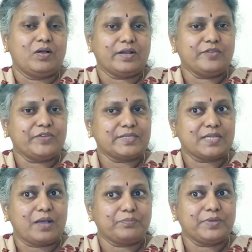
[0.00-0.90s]
Alright, for
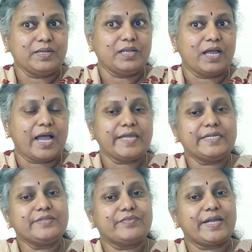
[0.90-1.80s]
example, I
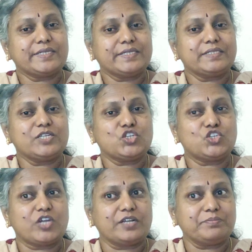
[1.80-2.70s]
invited the
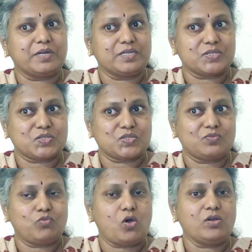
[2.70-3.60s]
Sharmas
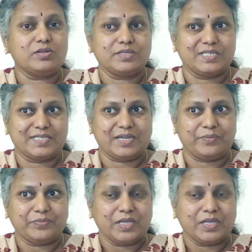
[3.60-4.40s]
for dinner.